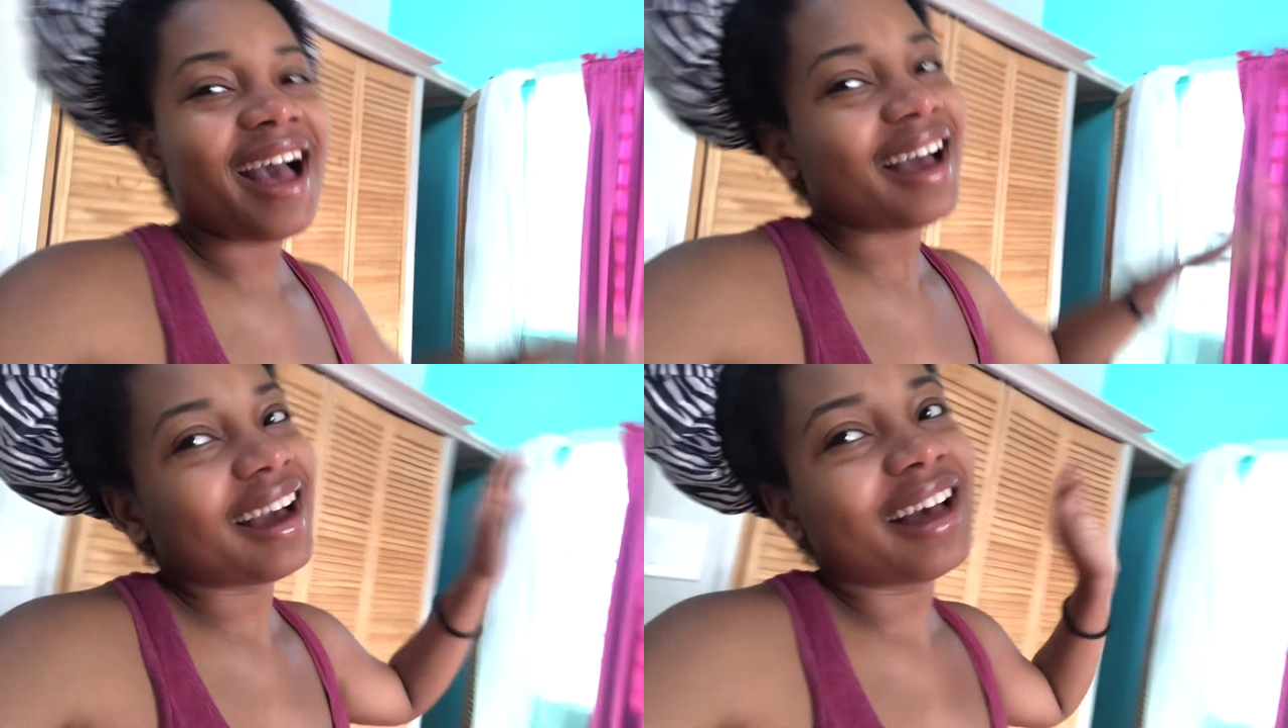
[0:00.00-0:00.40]

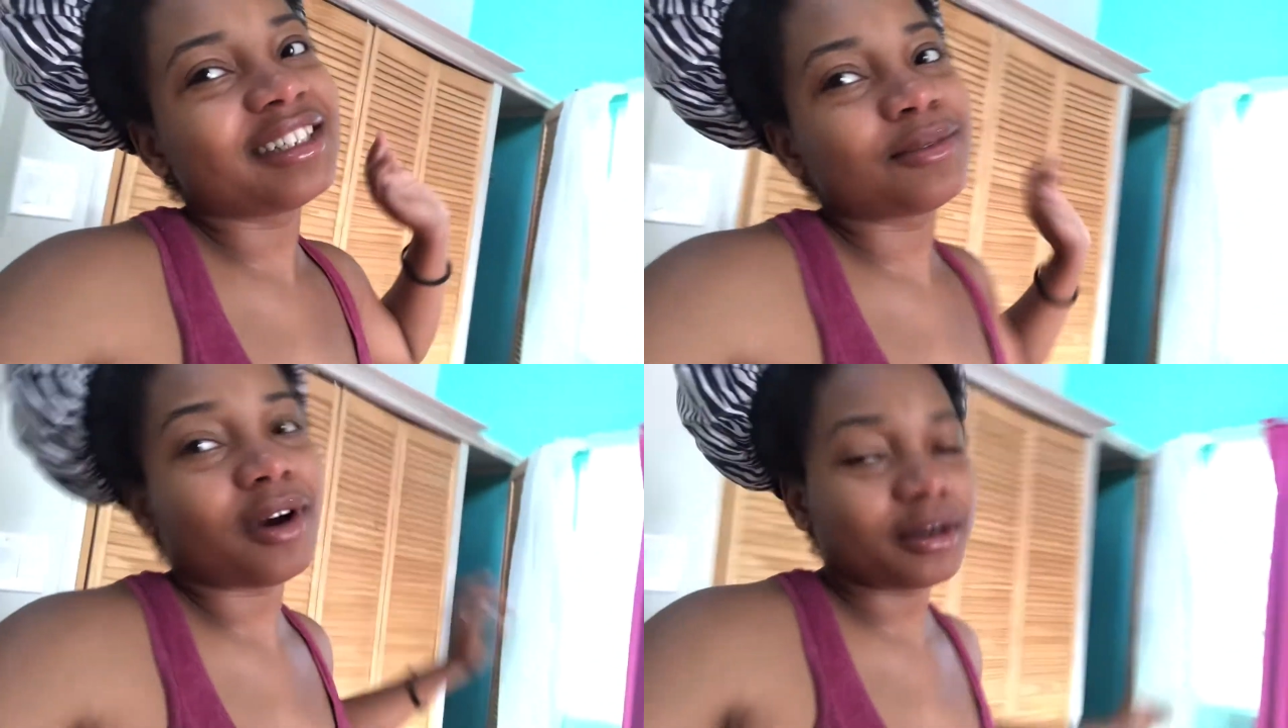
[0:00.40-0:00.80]
Hi
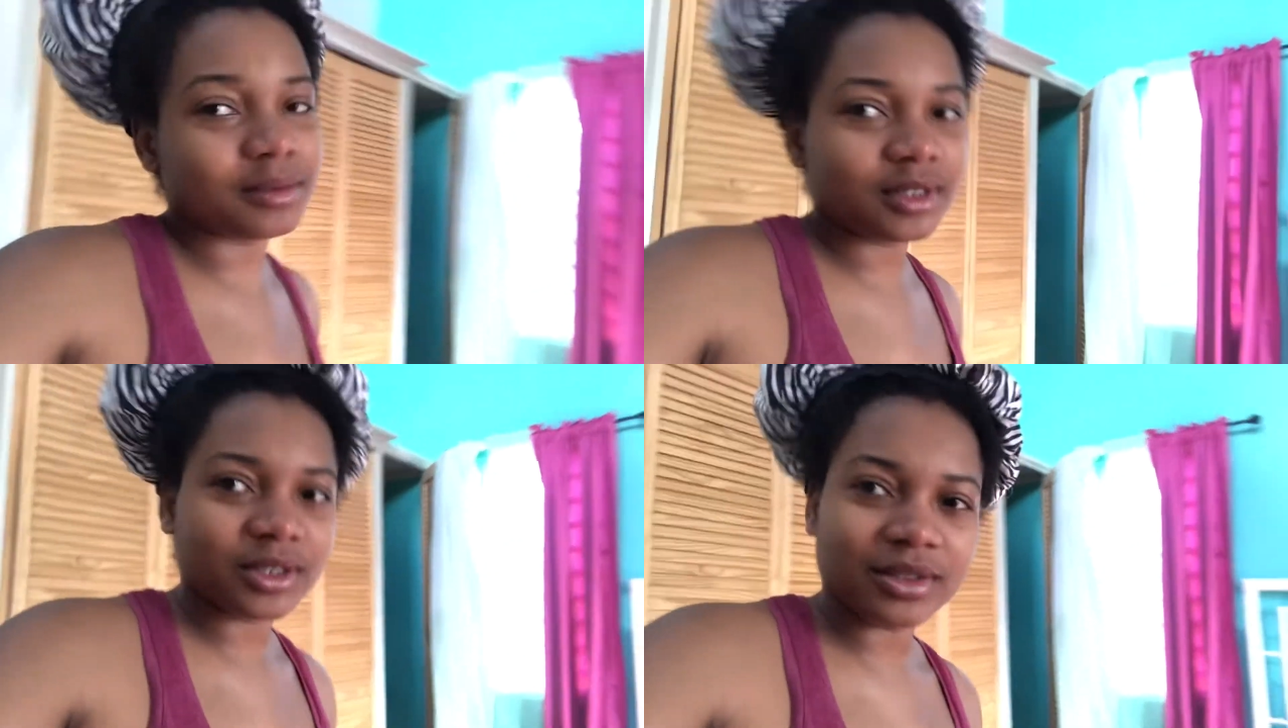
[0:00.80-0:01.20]
guys, welcome
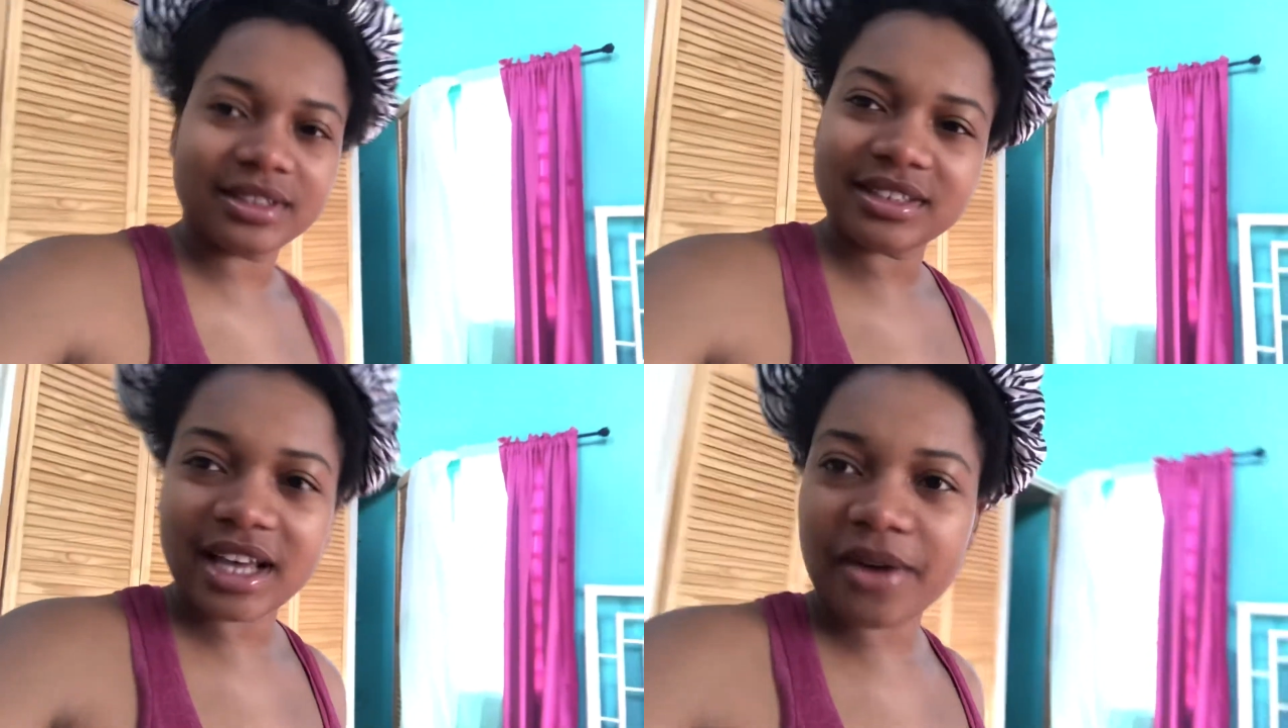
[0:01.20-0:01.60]
to
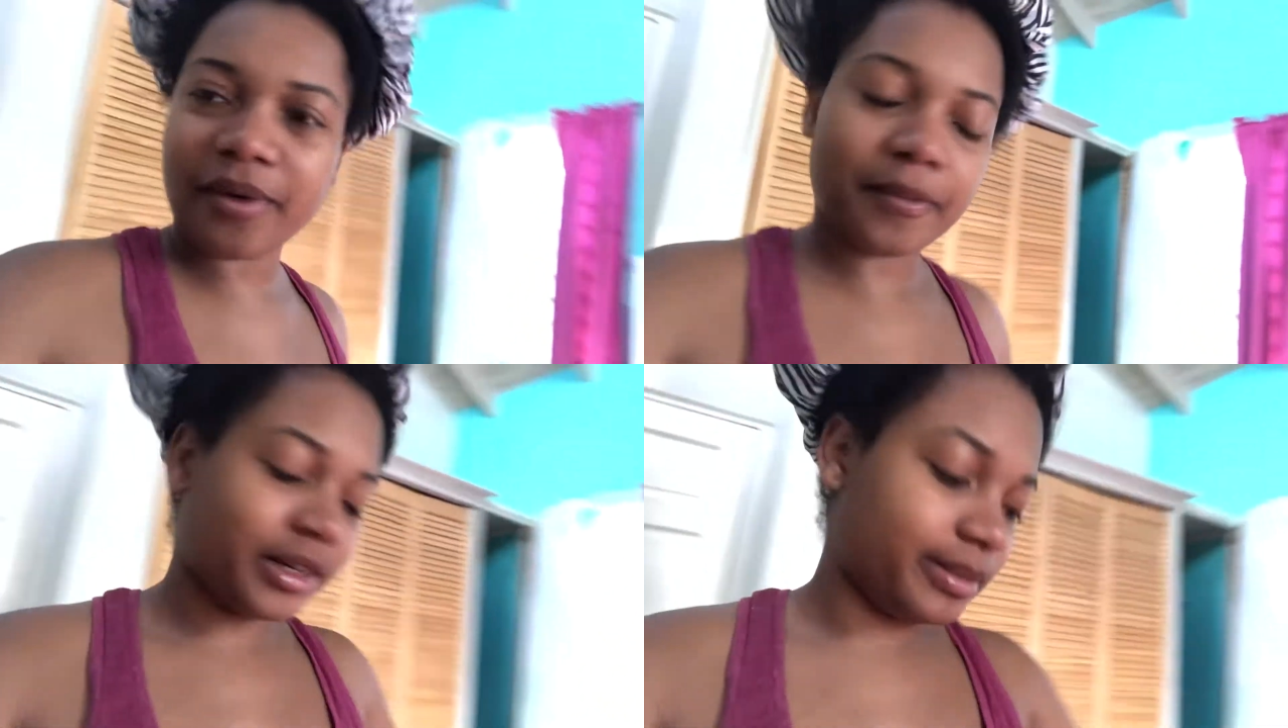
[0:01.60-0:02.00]
Toasties. I won't
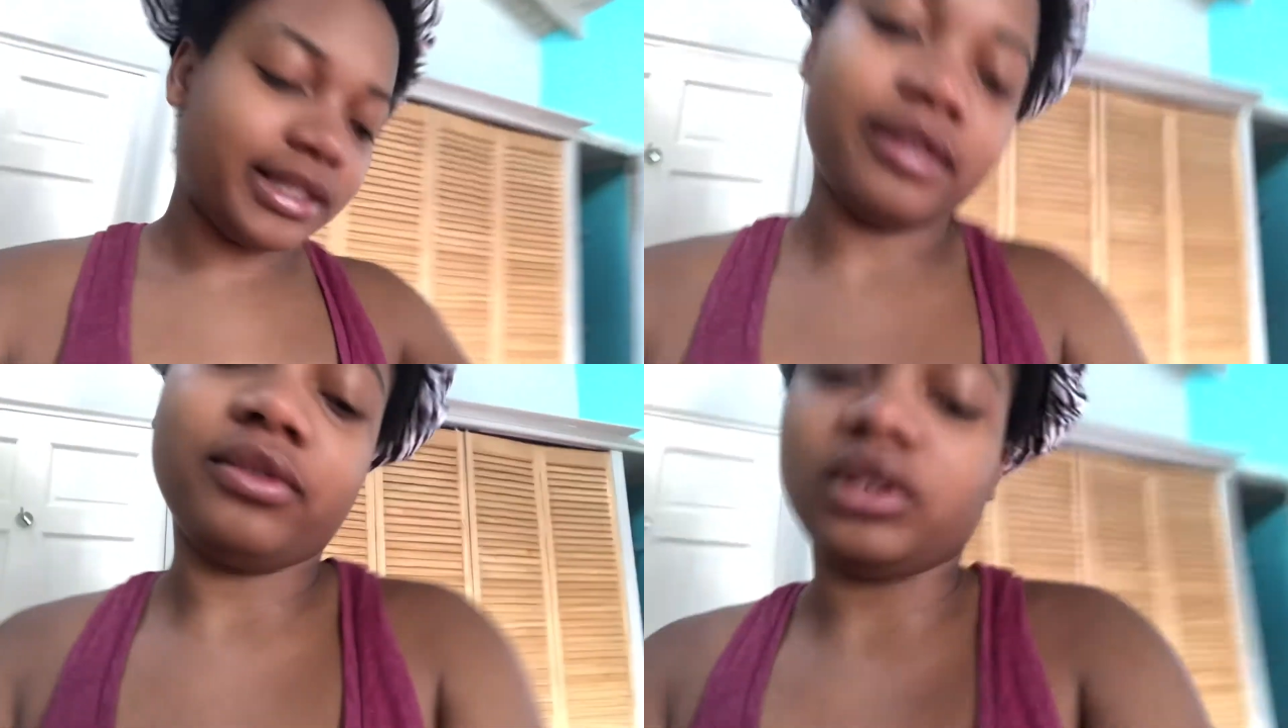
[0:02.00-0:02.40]
embarrass
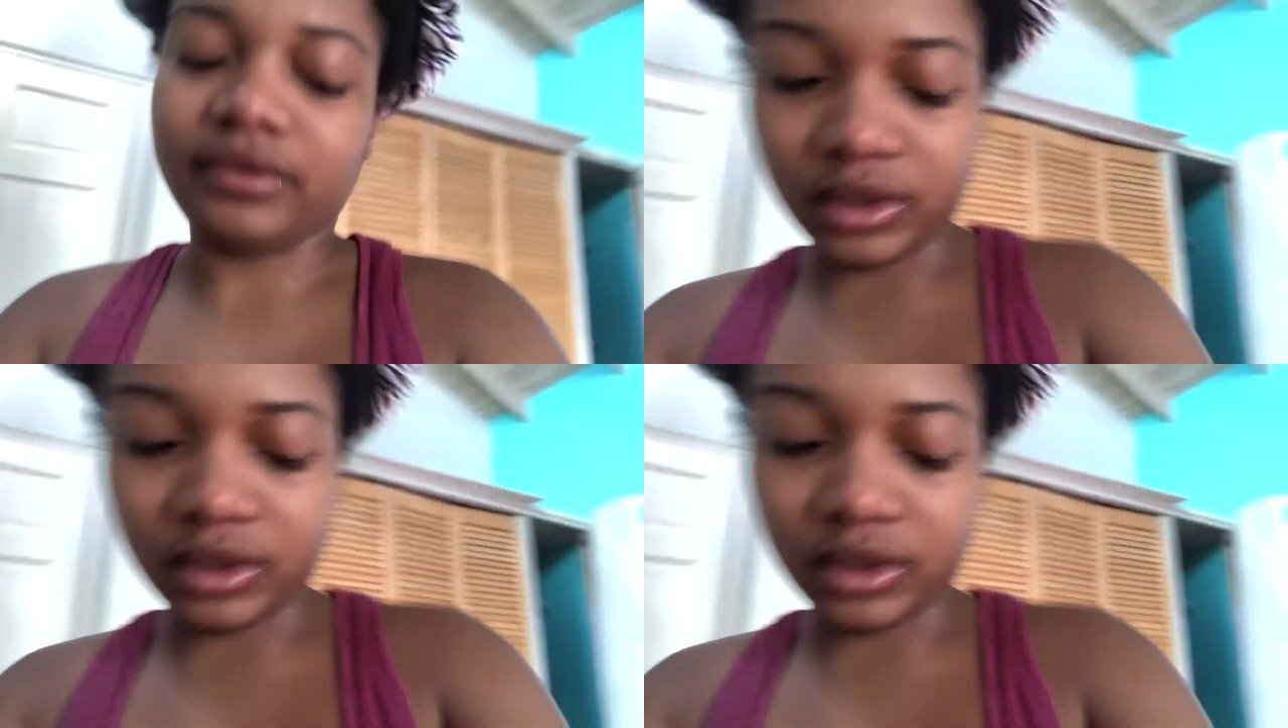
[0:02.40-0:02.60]
myself for living.